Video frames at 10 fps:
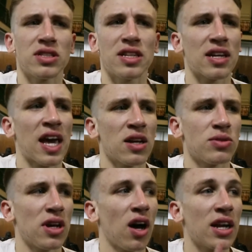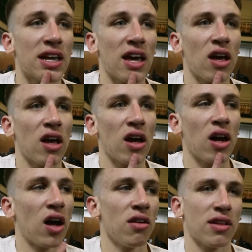He didn't catch me. I don't think
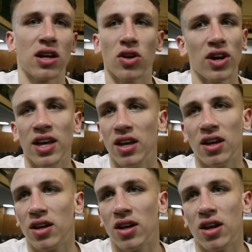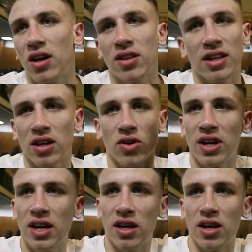I got hit. I
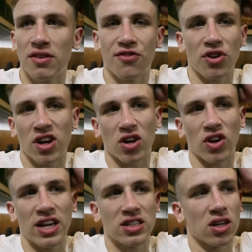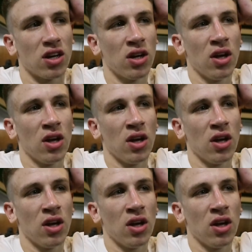didn't feel like I got hit. So.